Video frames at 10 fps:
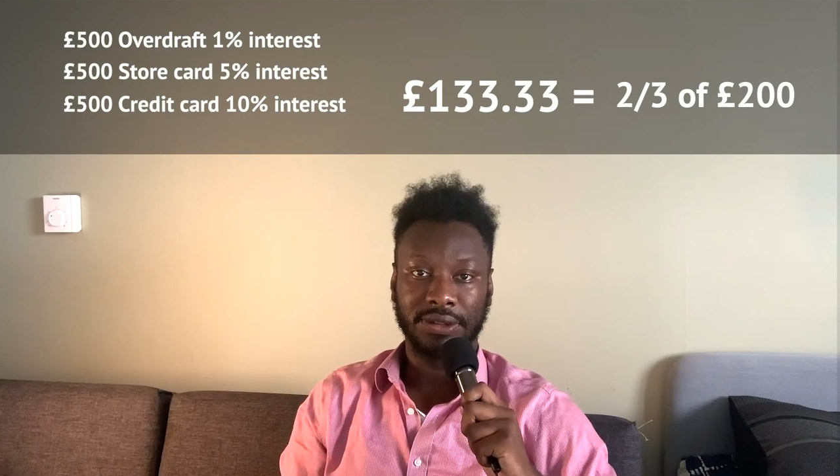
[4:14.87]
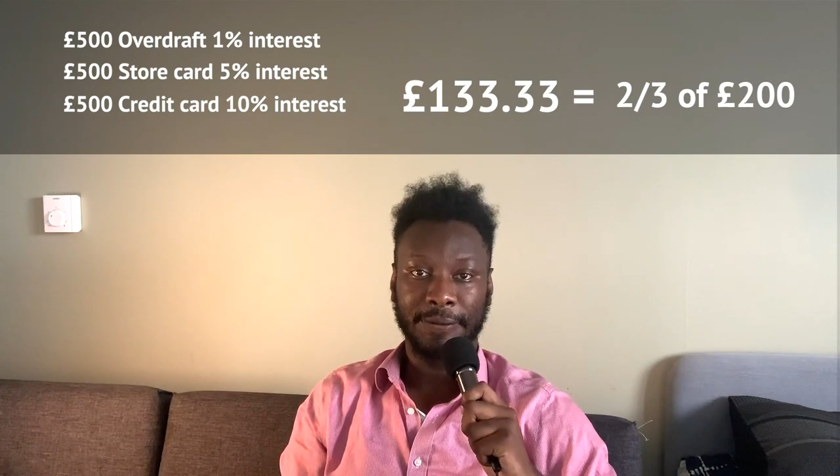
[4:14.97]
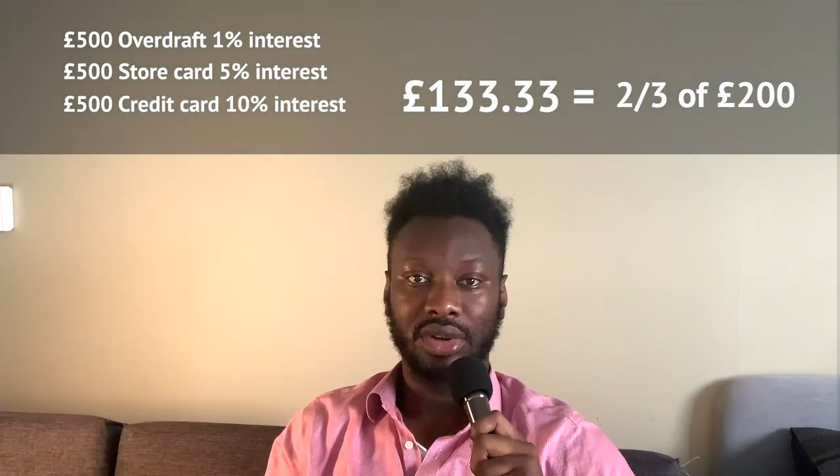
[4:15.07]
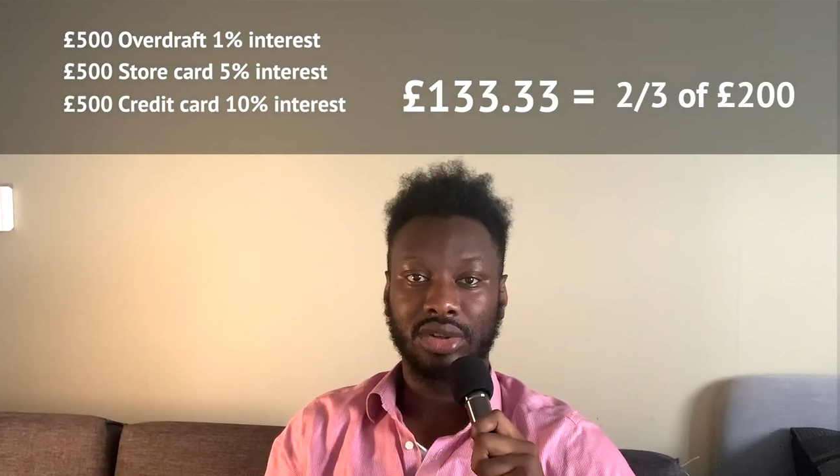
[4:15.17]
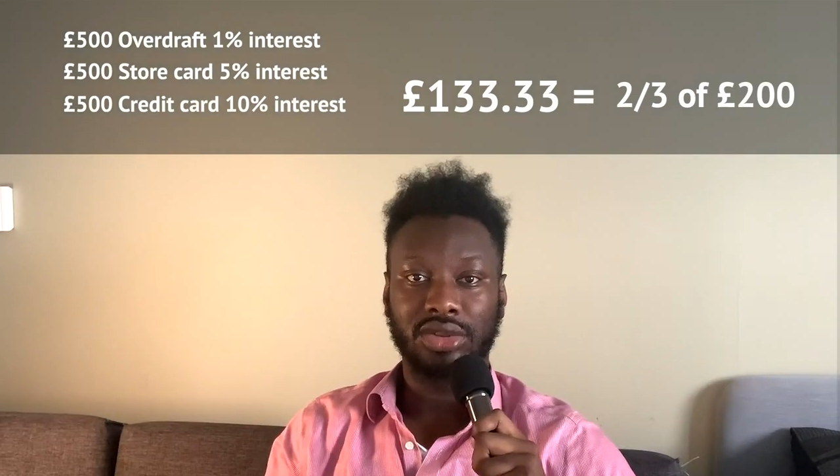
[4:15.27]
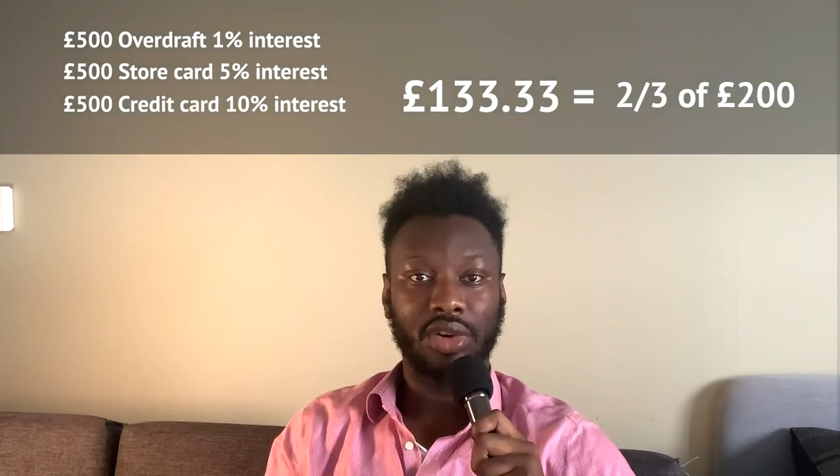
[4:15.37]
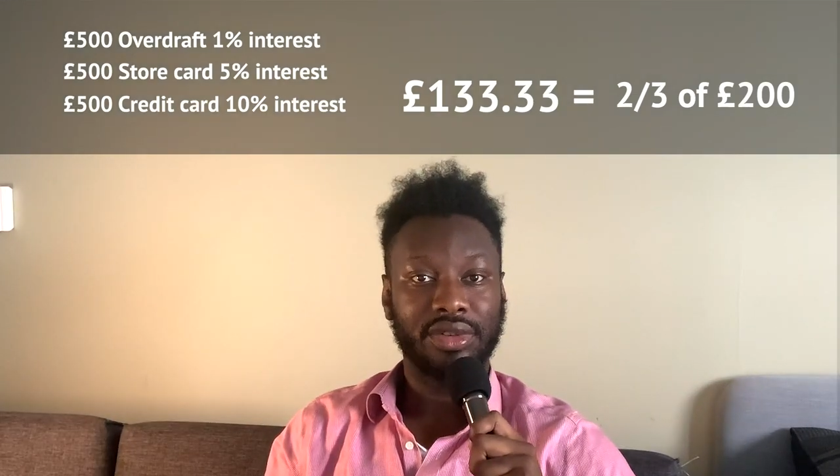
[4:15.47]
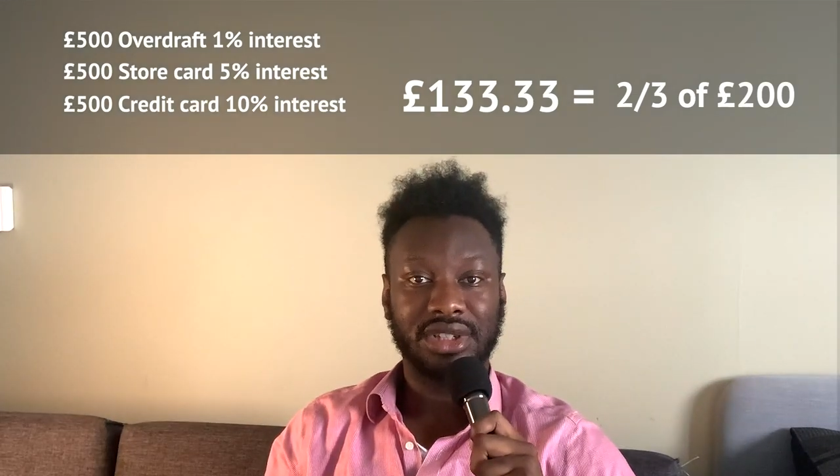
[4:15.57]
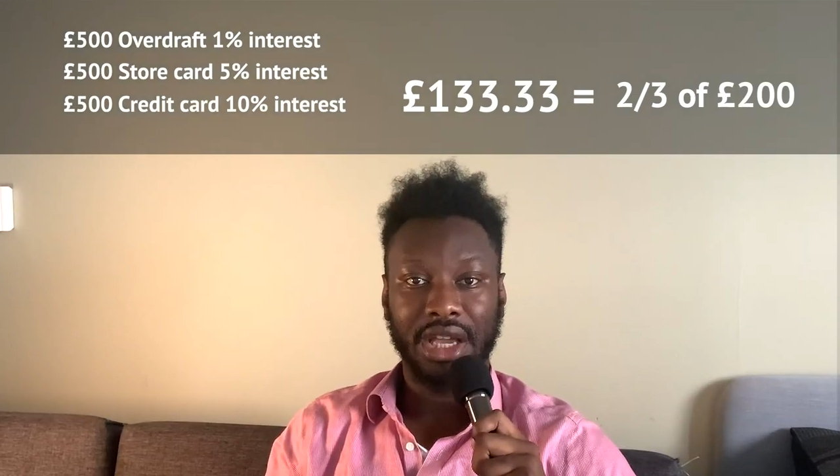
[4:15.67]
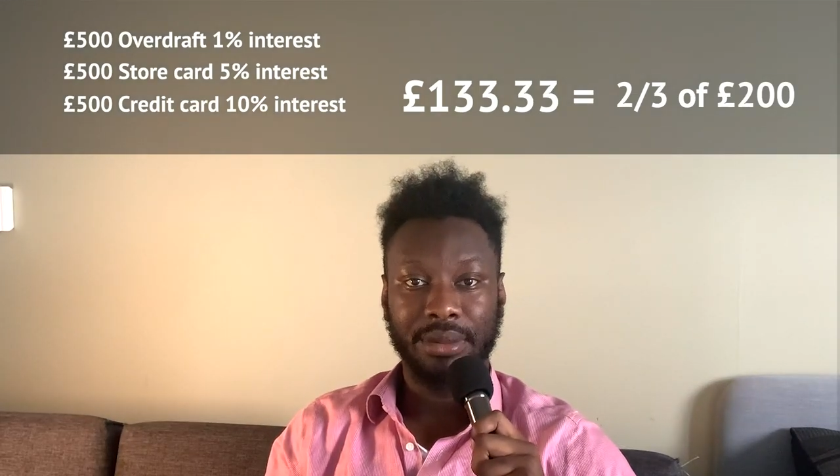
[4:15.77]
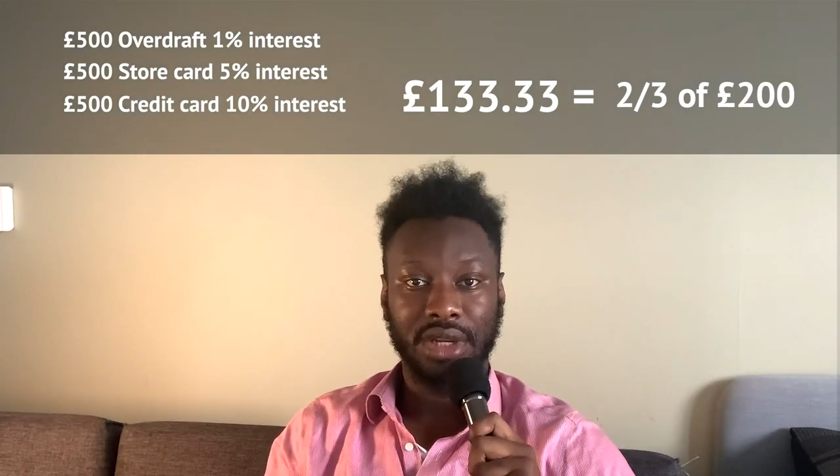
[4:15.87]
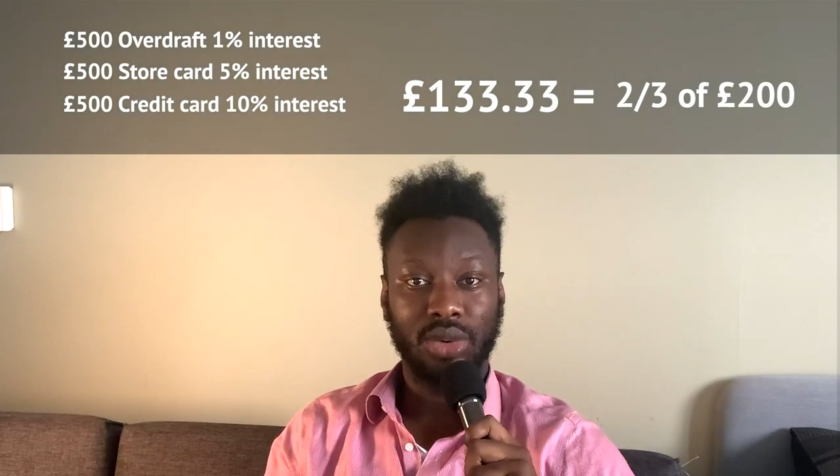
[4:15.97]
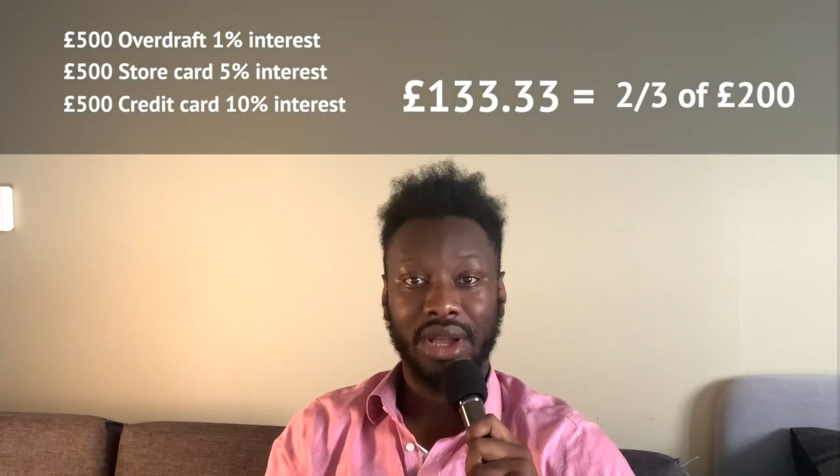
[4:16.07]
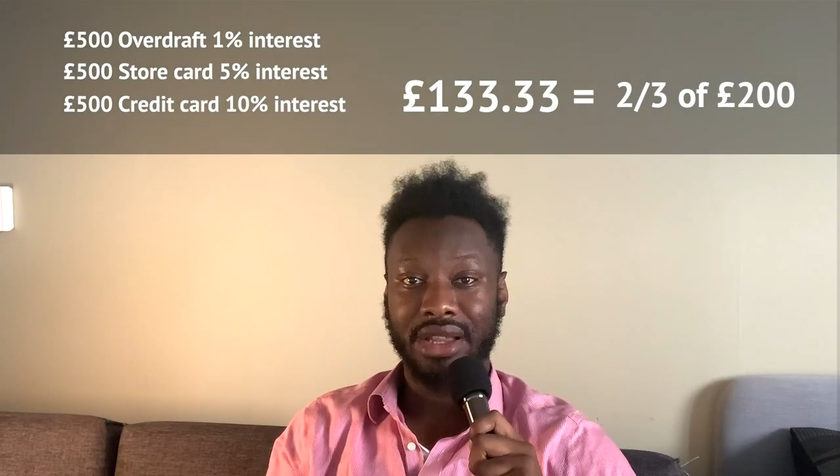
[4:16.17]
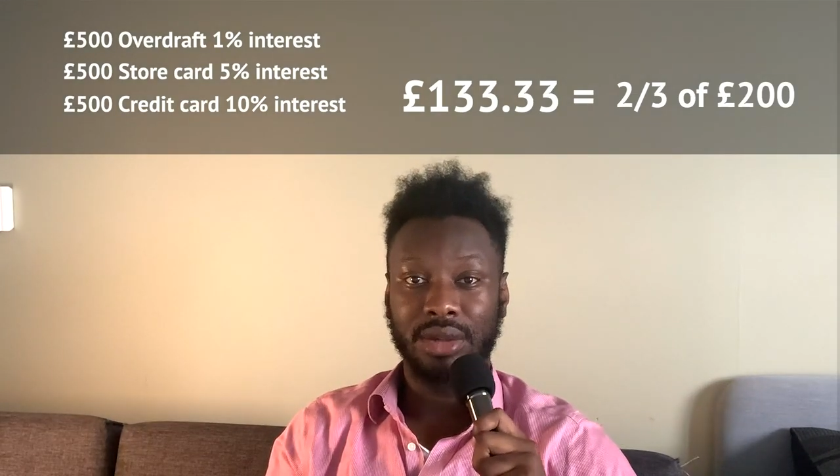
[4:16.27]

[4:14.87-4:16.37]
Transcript: because over time that will add